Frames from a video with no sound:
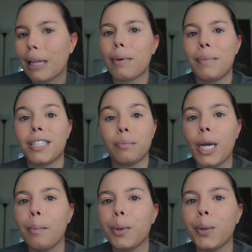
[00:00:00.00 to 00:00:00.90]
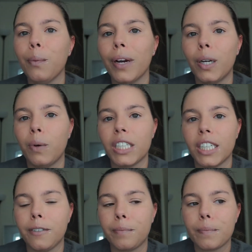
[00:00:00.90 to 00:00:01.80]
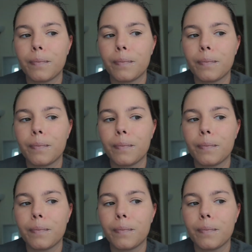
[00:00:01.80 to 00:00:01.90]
like maybe September when it wasn't